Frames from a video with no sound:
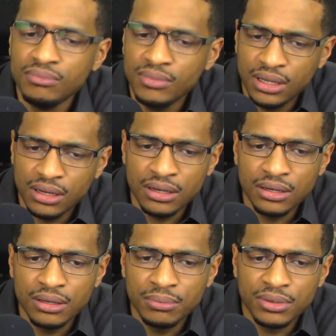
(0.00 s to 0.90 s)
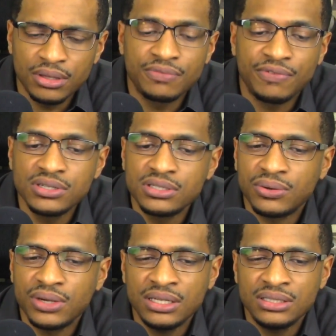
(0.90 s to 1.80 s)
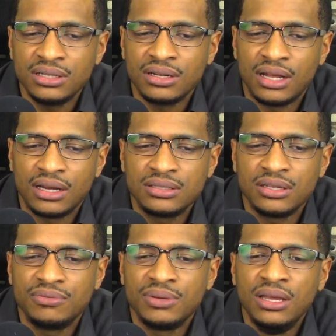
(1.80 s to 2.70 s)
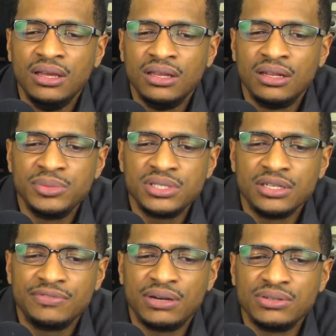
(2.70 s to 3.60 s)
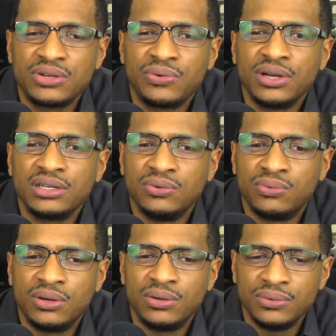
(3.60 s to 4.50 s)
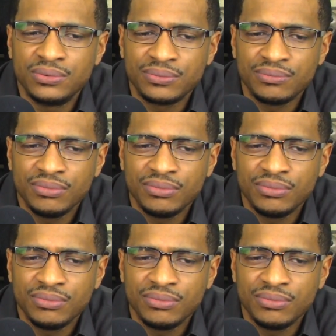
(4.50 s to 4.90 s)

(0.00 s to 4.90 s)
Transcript: Um, the first Thor, he's done a lot of stuff. Let me see if I was correct or wrong.